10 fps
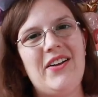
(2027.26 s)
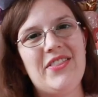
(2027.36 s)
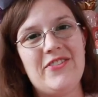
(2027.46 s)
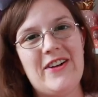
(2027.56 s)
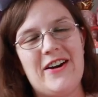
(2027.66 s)

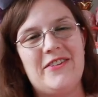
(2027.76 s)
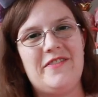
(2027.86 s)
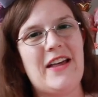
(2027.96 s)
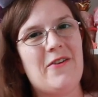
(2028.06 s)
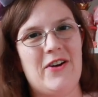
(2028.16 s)
All throughout
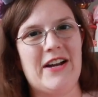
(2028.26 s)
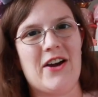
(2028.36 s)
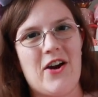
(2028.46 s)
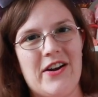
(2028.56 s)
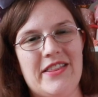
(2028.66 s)
Flower
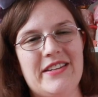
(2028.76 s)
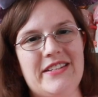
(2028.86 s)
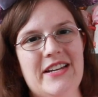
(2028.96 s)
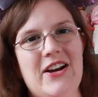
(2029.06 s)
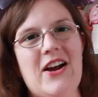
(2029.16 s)
and Garden
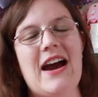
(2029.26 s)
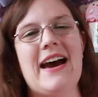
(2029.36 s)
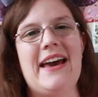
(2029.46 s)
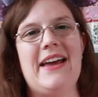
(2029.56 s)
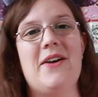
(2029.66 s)
this year,
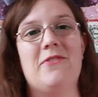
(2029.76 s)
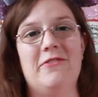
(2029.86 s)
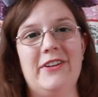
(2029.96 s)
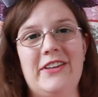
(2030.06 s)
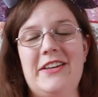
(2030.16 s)
I
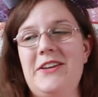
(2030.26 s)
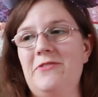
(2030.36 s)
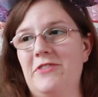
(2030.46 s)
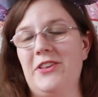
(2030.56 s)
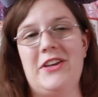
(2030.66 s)
really,
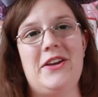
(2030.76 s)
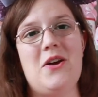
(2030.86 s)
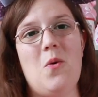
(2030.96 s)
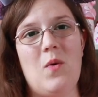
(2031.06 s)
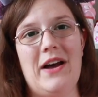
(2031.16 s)

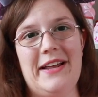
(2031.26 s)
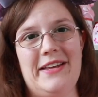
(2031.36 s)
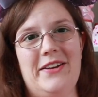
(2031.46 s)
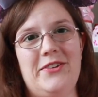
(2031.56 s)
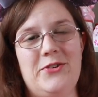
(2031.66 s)
really
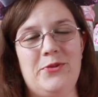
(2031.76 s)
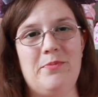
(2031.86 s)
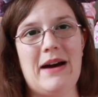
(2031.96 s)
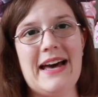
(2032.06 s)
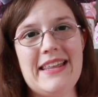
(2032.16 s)
wanted to
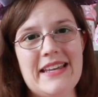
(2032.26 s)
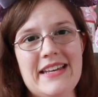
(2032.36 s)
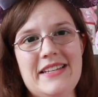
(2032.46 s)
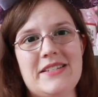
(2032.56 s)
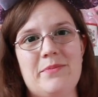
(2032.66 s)
buy
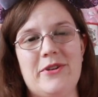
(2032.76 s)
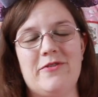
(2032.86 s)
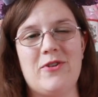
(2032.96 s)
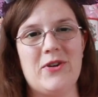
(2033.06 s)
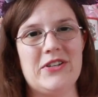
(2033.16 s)
this, but
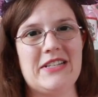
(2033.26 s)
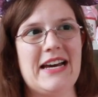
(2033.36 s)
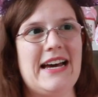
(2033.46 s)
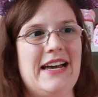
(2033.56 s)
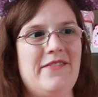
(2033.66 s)
of course
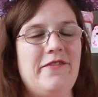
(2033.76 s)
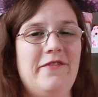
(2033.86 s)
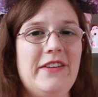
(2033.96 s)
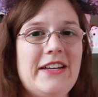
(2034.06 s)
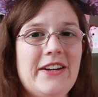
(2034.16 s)
I
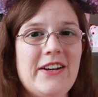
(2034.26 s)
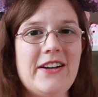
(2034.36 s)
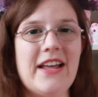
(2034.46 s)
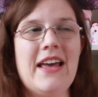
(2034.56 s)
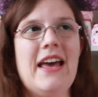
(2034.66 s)

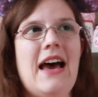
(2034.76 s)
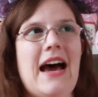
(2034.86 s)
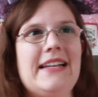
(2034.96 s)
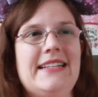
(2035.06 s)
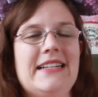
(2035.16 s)
figured
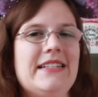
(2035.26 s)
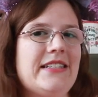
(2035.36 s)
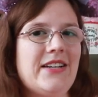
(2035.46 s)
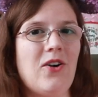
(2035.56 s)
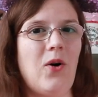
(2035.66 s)
I didn't
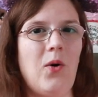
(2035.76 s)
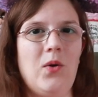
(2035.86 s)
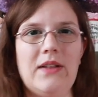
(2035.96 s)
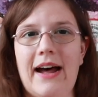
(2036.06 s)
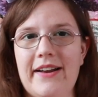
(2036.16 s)
see a
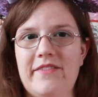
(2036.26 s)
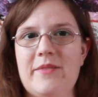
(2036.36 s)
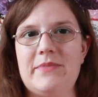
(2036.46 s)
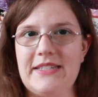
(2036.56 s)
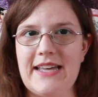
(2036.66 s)
whole lot of
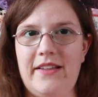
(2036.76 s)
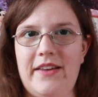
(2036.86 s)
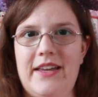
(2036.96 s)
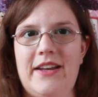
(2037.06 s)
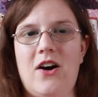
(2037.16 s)
them
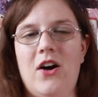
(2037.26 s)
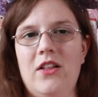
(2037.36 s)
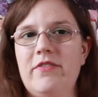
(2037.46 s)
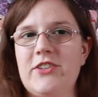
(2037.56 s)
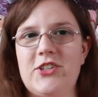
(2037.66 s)
selling.
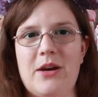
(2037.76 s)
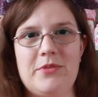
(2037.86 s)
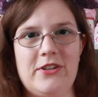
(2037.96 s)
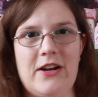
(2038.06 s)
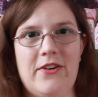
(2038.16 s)
All of the
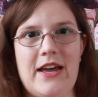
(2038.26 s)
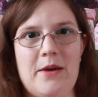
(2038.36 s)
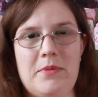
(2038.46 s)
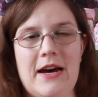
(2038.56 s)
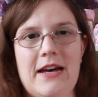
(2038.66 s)
shops around
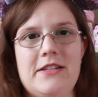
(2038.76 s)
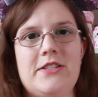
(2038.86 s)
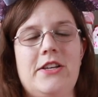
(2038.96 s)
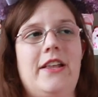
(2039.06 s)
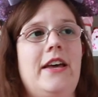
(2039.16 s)
Epcot
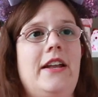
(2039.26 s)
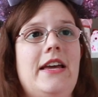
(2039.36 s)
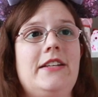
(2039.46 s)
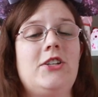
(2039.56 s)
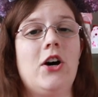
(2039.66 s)
still had
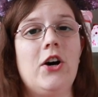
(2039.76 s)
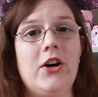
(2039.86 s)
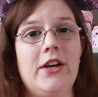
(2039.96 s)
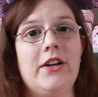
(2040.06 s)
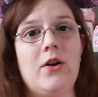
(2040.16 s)
a
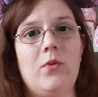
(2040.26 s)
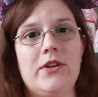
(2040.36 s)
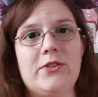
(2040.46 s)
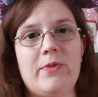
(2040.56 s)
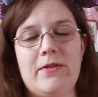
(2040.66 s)
ton
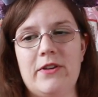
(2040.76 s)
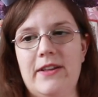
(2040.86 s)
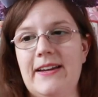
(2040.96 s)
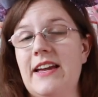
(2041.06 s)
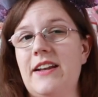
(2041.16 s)
once we were
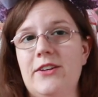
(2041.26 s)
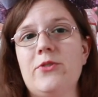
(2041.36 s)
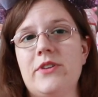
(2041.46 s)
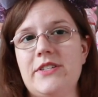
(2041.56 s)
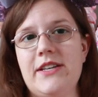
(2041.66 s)
like getting
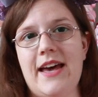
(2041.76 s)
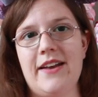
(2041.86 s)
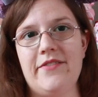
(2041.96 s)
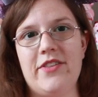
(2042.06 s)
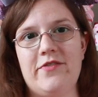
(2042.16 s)
towards the
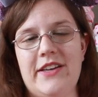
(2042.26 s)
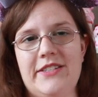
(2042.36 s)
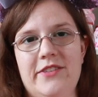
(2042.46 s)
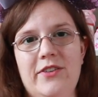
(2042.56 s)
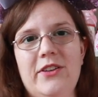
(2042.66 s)
end of the
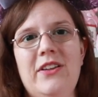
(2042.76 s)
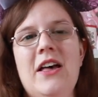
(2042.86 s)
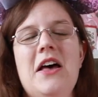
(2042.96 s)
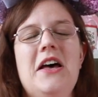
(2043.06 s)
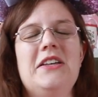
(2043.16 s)
festival.
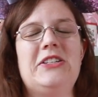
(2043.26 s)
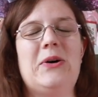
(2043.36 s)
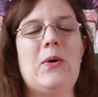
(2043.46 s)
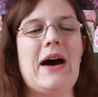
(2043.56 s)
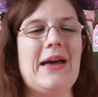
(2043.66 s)

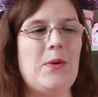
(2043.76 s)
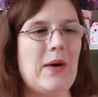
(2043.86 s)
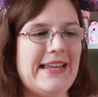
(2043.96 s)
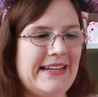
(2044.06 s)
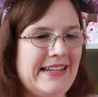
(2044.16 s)
So I
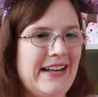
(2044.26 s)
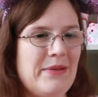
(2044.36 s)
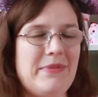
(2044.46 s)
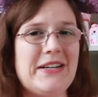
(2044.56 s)
waited